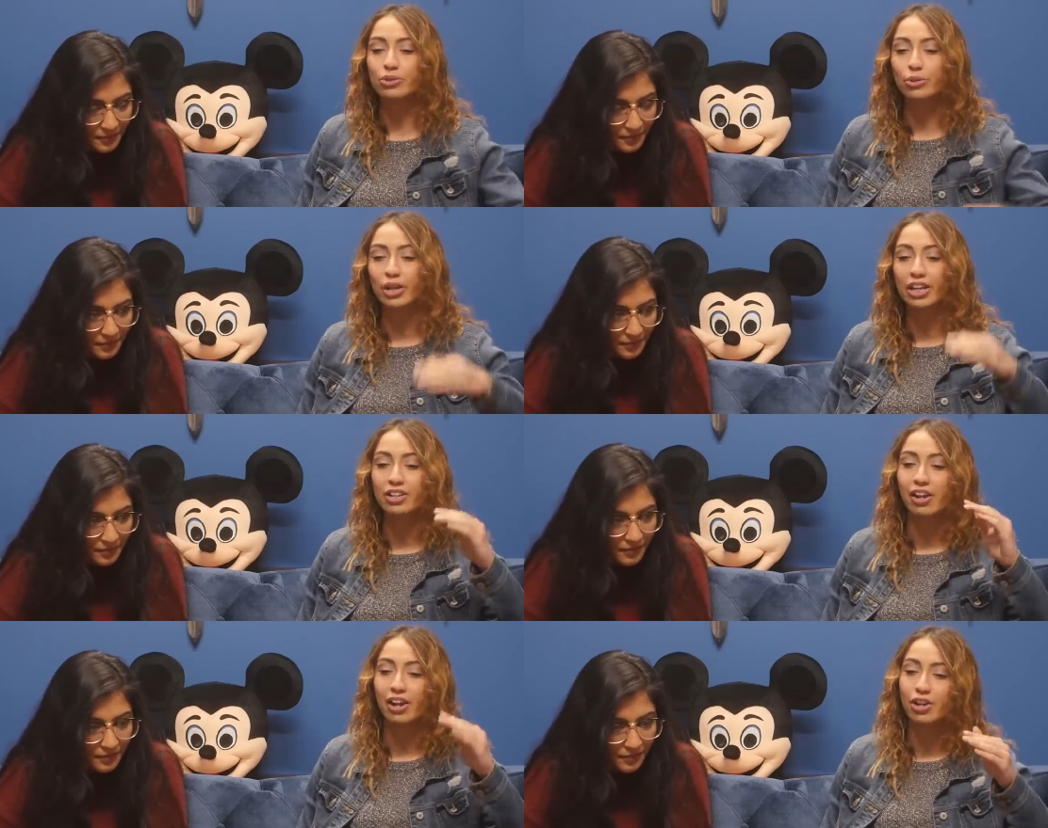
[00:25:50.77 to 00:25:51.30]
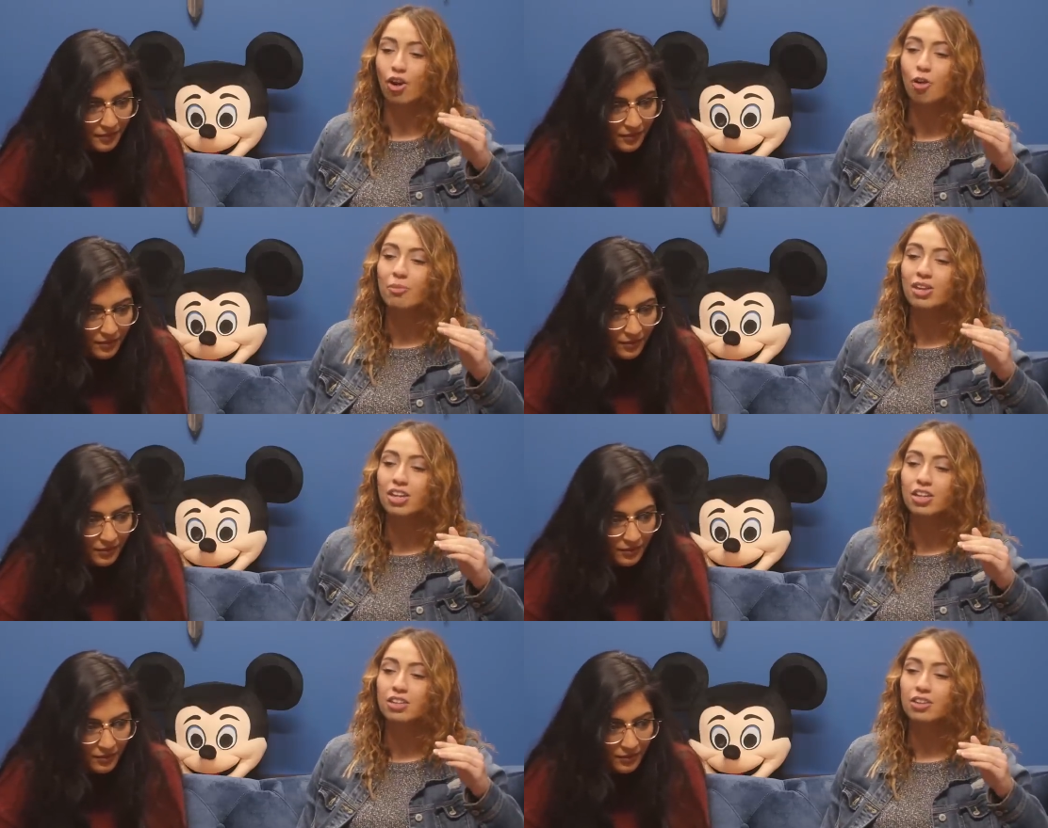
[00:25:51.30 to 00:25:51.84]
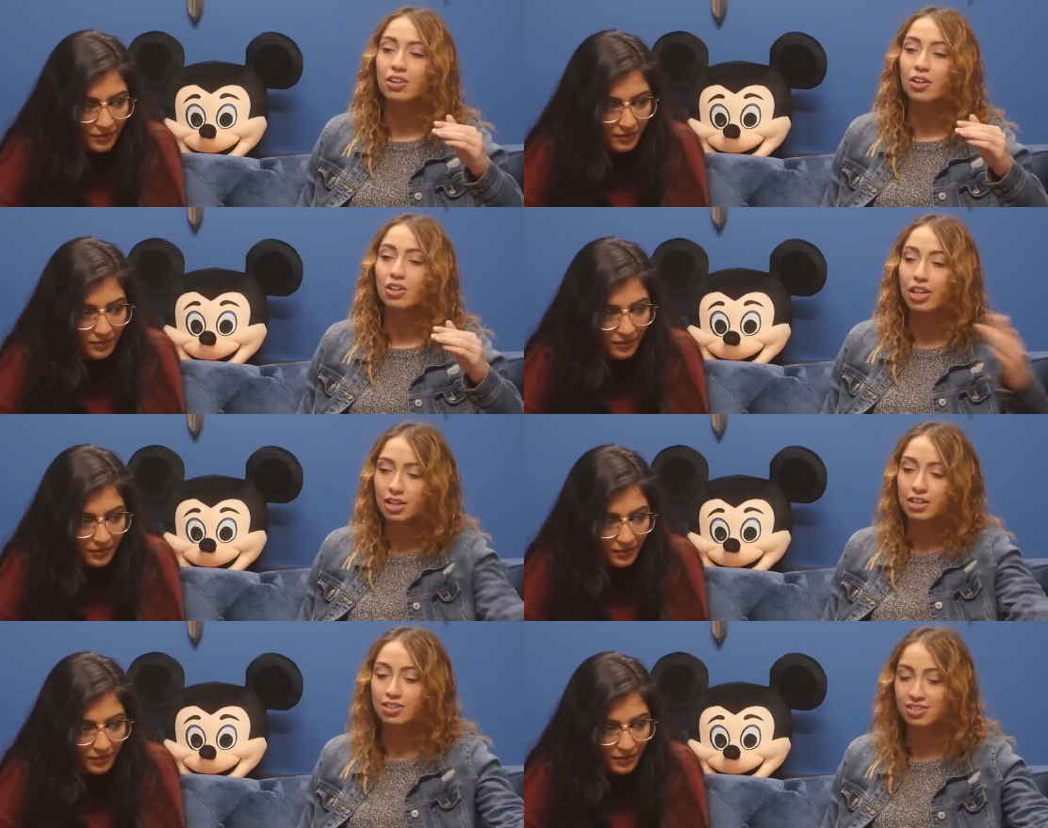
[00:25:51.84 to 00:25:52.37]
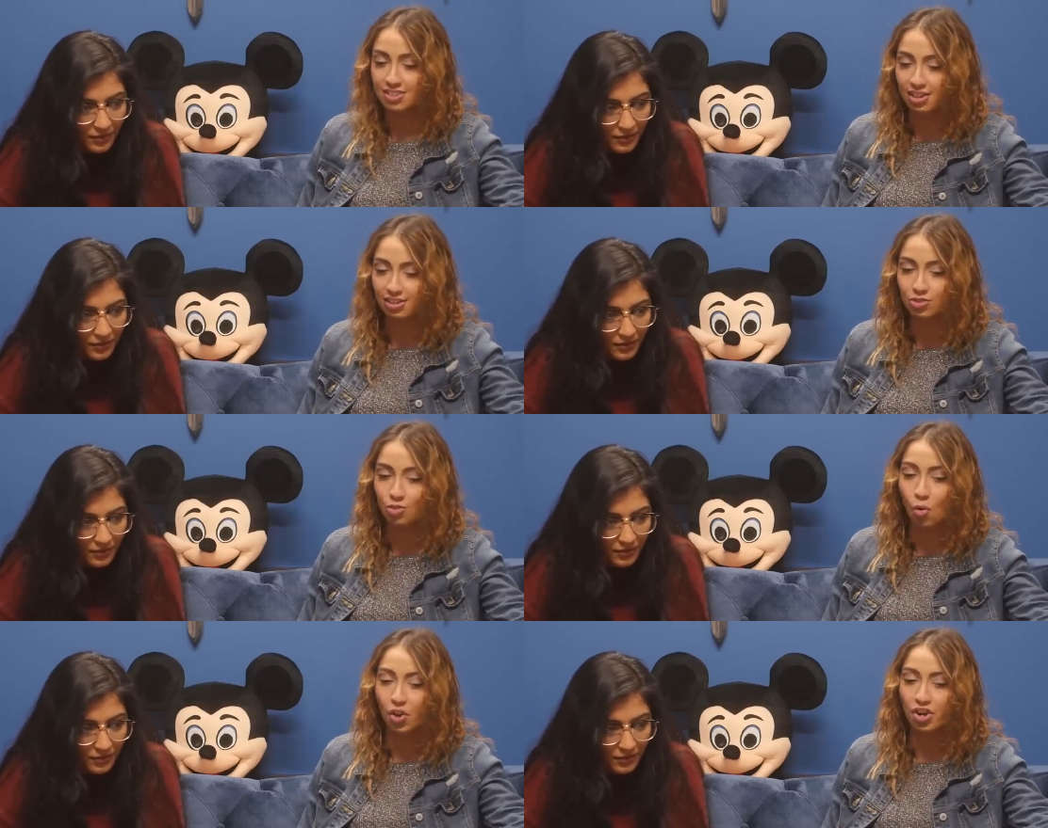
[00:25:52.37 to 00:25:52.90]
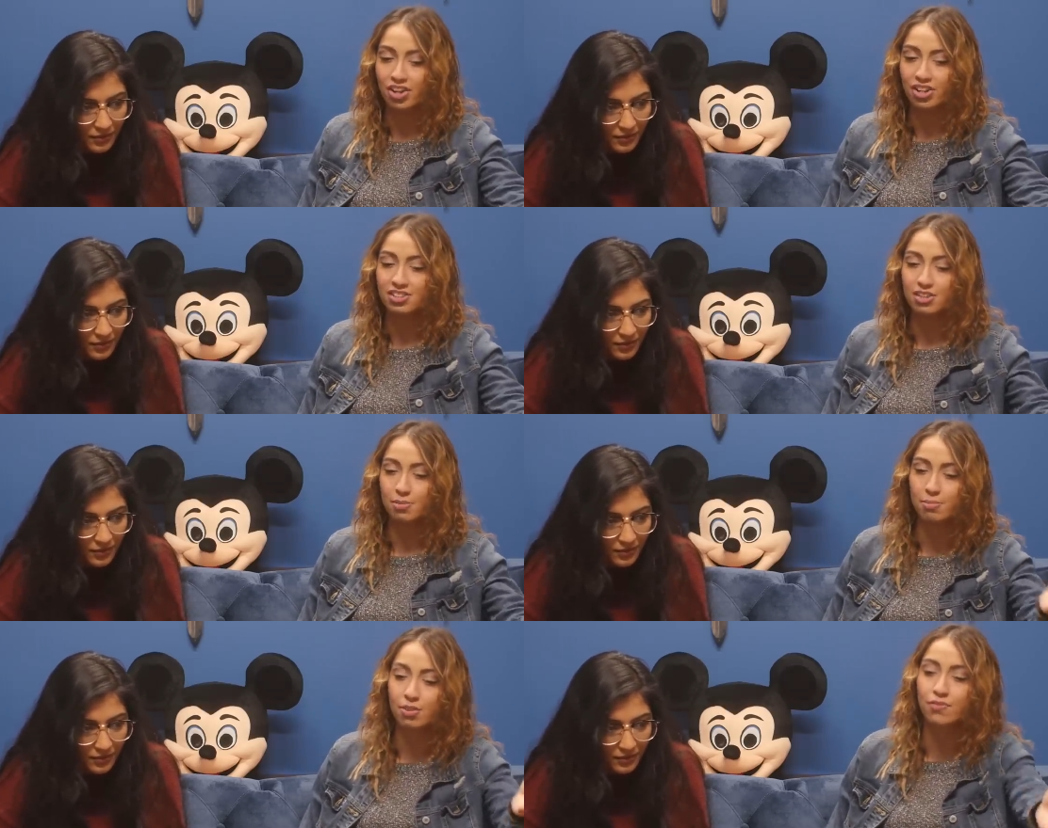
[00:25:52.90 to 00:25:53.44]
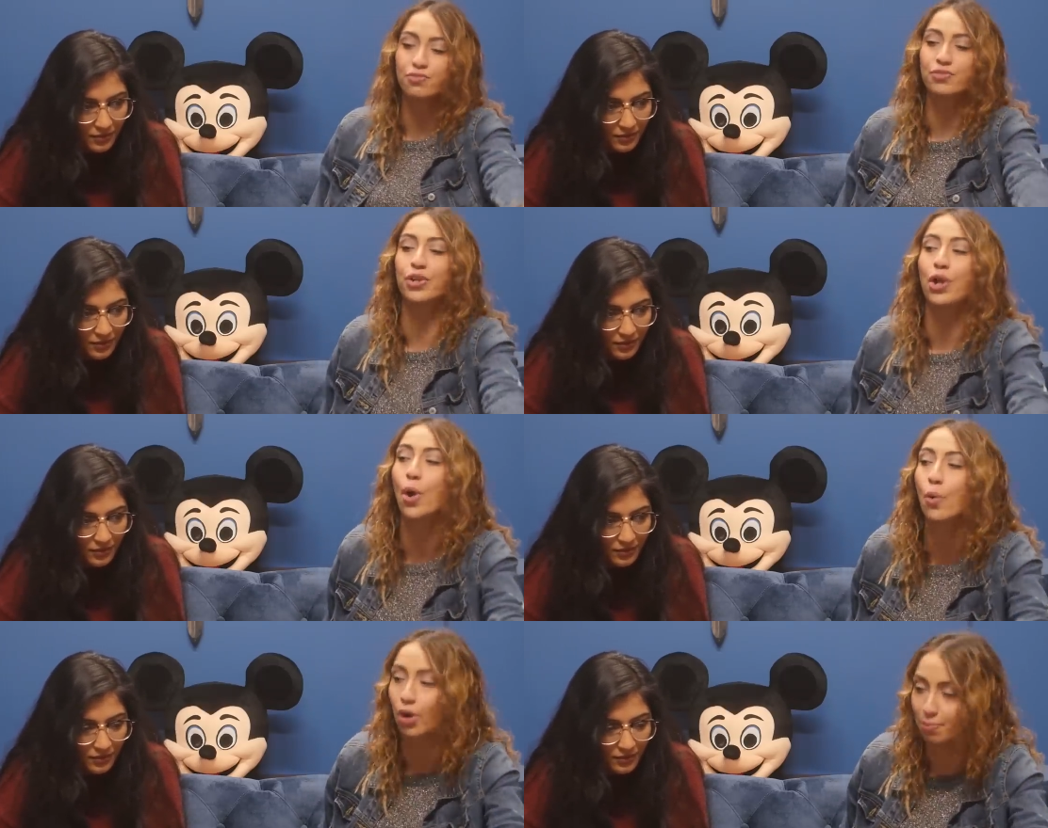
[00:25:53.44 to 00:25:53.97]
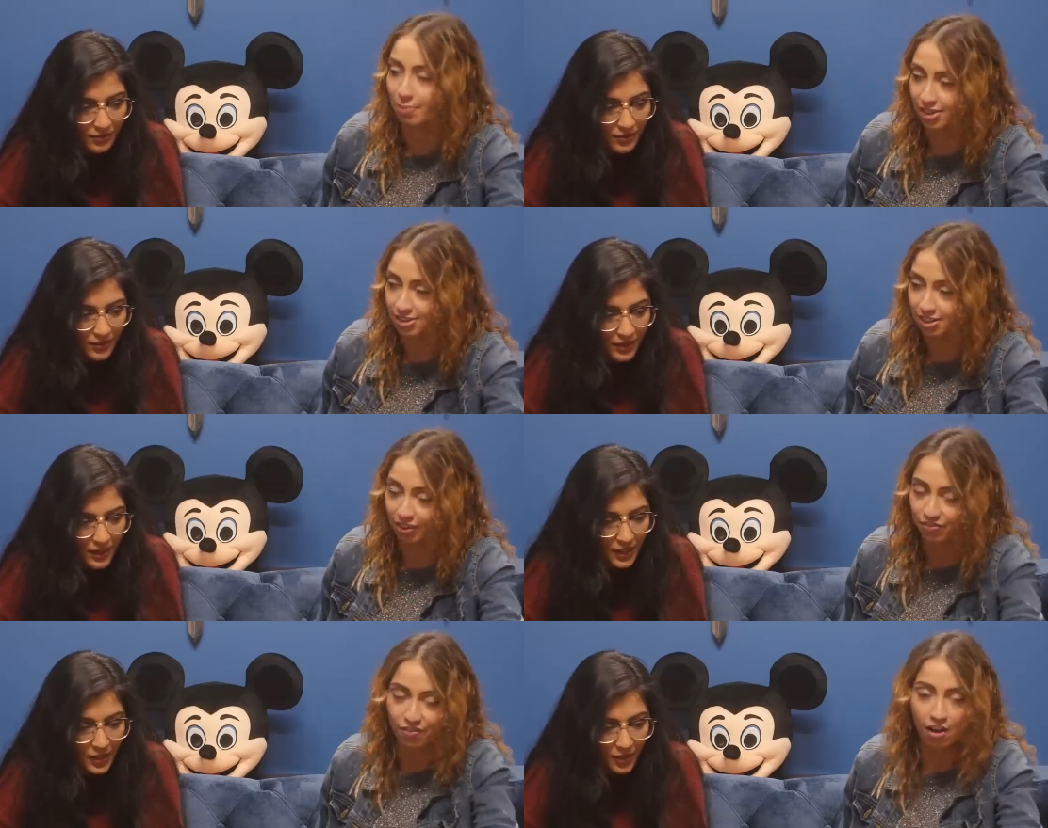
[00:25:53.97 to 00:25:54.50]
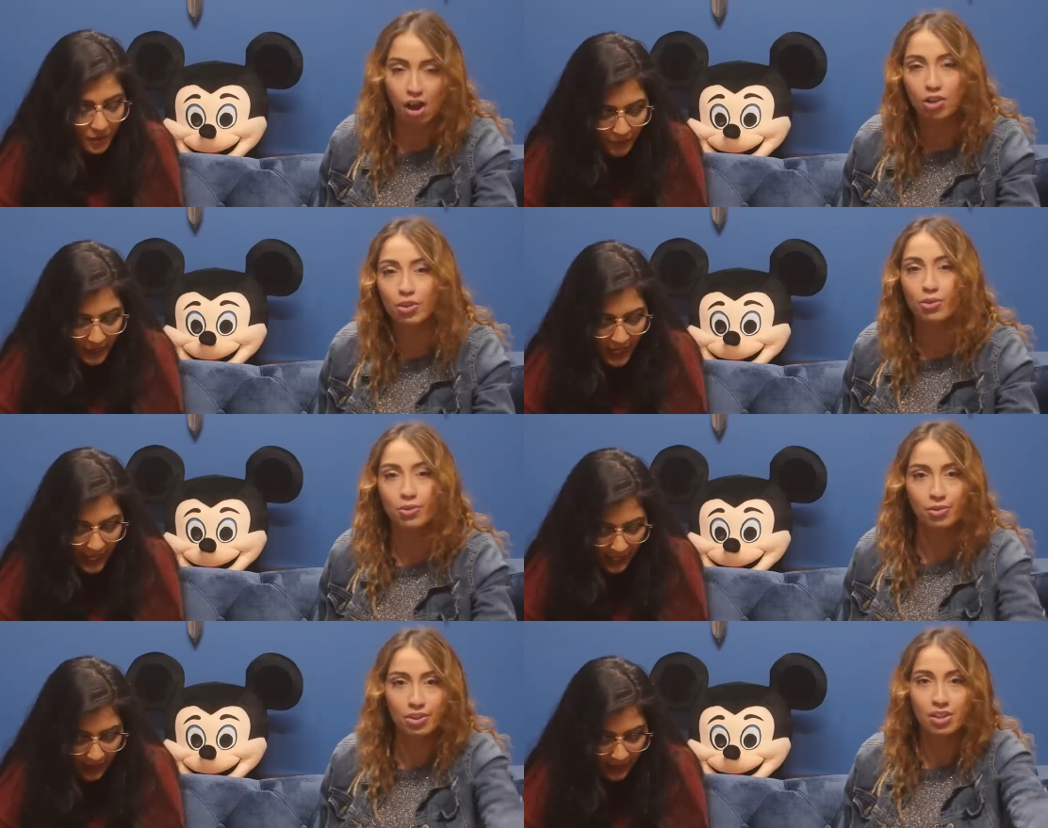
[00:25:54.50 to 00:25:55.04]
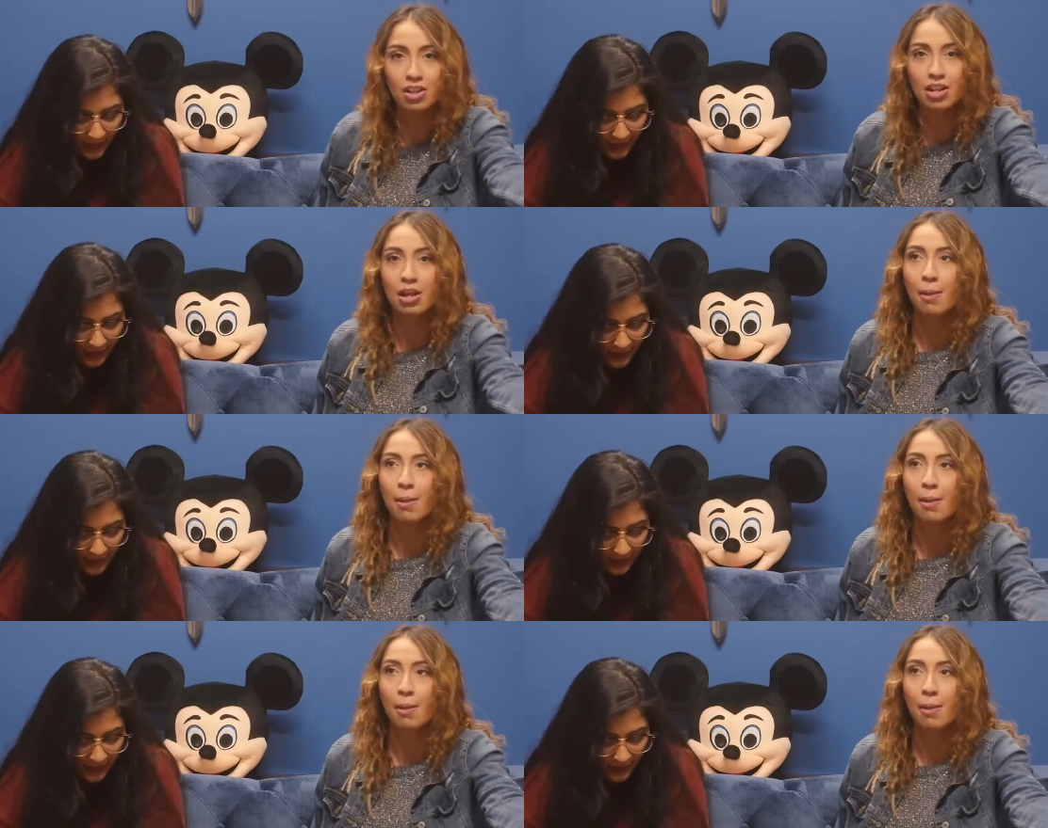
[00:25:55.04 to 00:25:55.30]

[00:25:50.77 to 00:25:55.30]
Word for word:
Speaker 1: so Naomi, they're sent coordinates in the middle of nowhere, basically, following. Right.